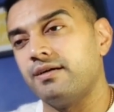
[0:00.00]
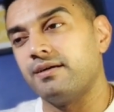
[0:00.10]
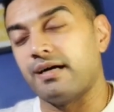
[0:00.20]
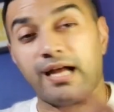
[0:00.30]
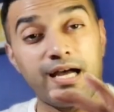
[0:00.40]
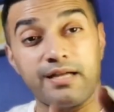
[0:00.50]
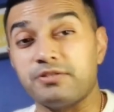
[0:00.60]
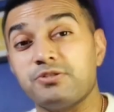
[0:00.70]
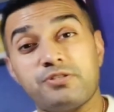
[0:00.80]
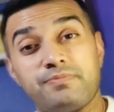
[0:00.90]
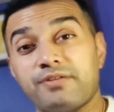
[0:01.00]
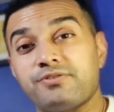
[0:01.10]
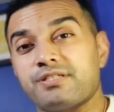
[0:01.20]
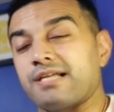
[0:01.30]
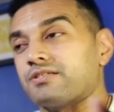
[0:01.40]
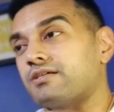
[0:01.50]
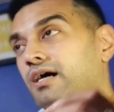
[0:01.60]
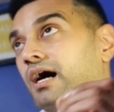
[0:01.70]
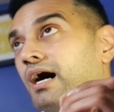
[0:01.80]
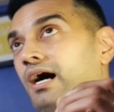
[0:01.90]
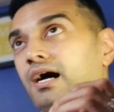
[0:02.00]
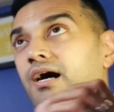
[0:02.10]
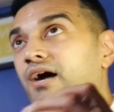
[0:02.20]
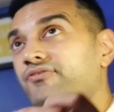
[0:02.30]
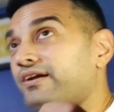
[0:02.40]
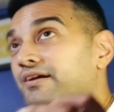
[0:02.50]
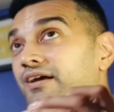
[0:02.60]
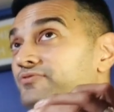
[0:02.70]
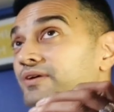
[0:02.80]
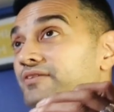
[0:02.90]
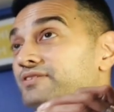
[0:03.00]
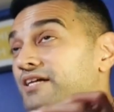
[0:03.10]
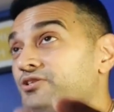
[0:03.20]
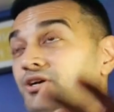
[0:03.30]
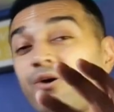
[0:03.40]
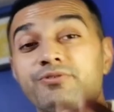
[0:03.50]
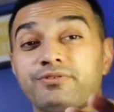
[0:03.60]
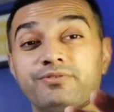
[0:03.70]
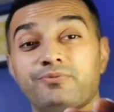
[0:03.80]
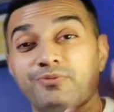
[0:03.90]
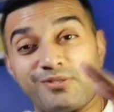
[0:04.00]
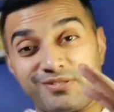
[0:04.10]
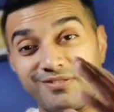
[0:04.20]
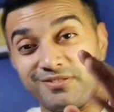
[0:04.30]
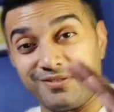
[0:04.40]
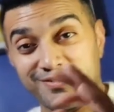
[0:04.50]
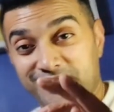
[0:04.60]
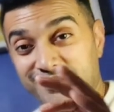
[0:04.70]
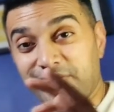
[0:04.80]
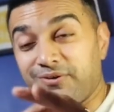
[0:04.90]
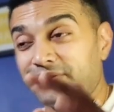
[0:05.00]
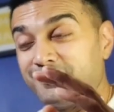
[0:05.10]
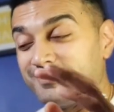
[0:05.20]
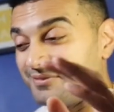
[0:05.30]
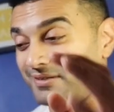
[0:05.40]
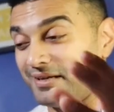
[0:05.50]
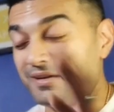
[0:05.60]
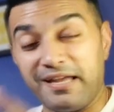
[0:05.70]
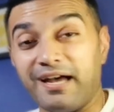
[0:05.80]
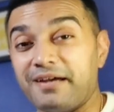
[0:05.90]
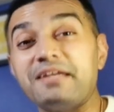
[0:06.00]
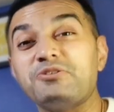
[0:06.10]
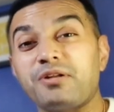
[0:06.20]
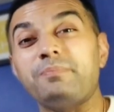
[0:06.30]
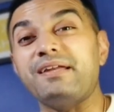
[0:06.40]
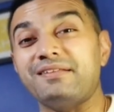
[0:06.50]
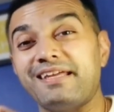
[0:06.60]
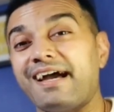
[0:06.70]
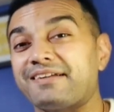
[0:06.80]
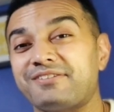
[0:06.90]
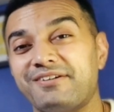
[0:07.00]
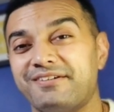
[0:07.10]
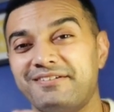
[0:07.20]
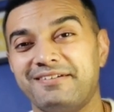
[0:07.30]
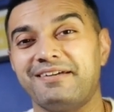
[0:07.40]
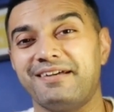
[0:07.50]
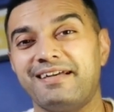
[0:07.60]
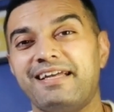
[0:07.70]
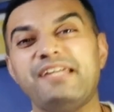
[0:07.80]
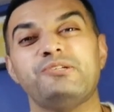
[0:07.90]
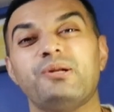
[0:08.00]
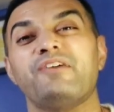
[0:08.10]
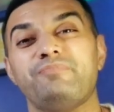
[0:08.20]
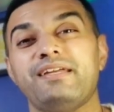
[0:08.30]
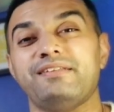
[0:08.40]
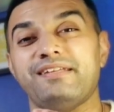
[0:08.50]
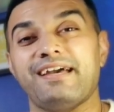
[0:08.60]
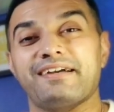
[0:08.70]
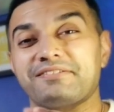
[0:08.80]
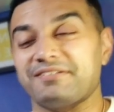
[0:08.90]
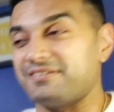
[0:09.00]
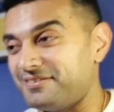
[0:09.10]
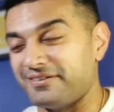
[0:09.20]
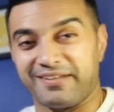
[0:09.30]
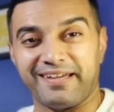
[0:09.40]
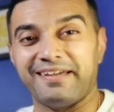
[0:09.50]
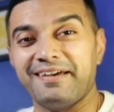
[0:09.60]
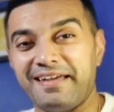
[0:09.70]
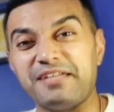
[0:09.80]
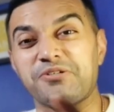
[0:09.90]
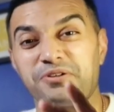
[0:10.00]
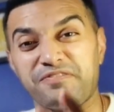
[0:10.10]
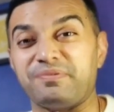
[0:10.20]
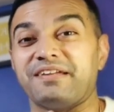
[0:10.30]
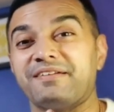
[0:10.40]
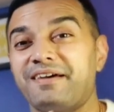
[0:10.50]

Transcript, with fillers: and I, this is just my two cents, I, I think if, if Sacha Cohen was still, he should have been the actor. He should have been the actor, okay? He should have been.